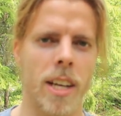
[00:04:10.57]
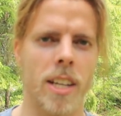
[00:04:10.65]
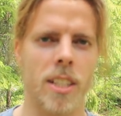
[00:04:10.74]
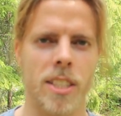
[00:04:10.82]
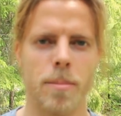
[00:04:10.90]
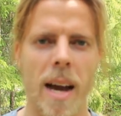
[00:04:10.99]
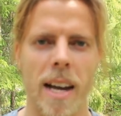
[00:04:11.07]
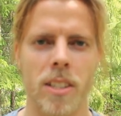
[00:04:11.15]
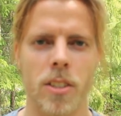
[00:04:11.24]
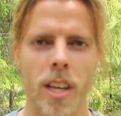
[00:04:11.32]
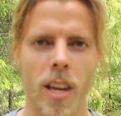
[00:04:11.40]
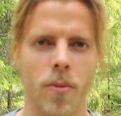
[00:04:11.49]
it doesn't
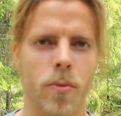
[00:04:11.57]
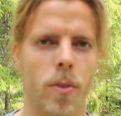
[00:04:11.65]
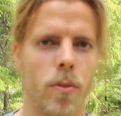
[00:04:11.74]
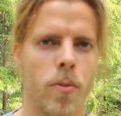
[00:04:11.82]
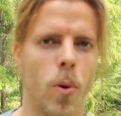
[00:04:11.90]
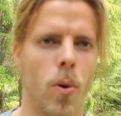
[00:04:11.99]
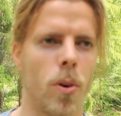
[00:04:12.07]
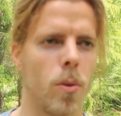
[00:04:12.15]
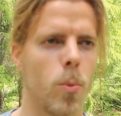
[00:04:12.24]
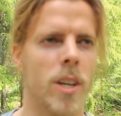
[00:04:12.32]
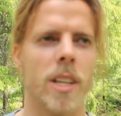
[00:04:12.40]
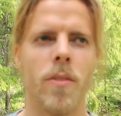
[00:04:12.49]
matter if for
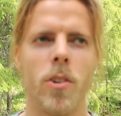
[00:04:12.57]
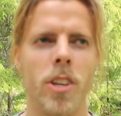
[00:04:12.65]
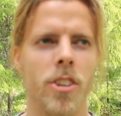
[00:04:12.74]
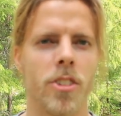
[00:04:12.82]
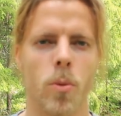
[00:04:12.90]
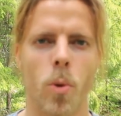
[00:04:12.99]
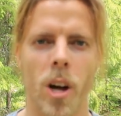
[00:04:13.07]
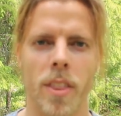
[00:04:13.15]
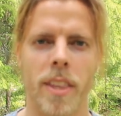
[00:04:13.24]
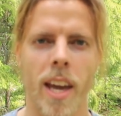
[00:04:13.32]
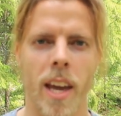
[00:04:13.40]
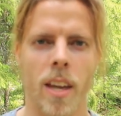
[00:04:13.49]
whatever reason
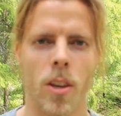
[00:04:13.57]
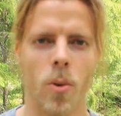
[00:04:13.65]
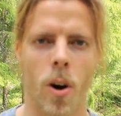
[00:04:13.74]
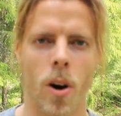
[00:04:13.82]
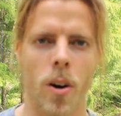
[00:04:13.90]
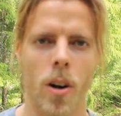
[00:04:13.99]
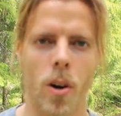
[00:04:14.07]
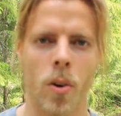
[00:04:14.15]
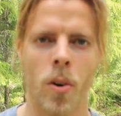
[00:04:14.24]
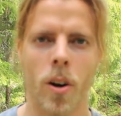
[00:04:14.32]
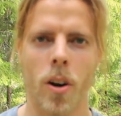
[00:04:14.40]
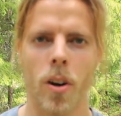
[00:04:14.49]
one day you are
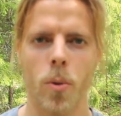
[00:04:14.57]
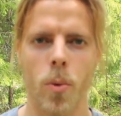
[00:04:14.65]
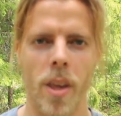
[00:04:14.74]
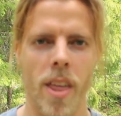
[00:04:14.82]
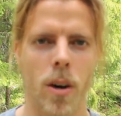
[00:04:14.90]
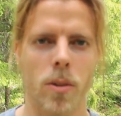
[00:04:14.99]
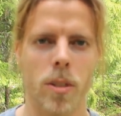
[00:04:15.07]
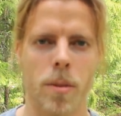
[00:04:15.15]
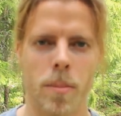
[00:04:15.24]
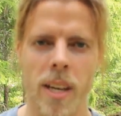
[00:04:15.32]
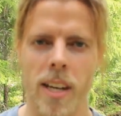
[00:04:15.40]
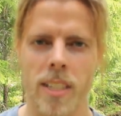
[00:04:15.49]
longer without
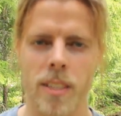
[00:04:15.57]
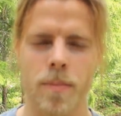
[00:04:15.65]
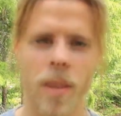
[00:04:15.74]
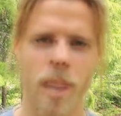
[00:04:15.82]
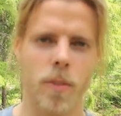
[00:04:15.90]
meals.